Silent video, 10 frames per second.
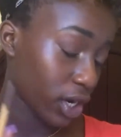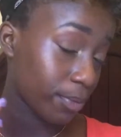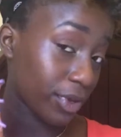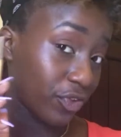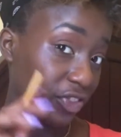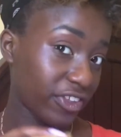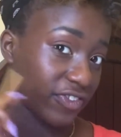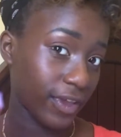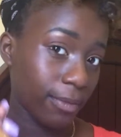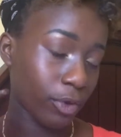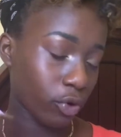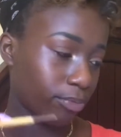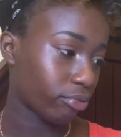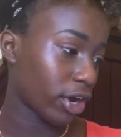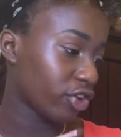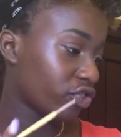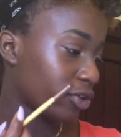gonna be using the same little brush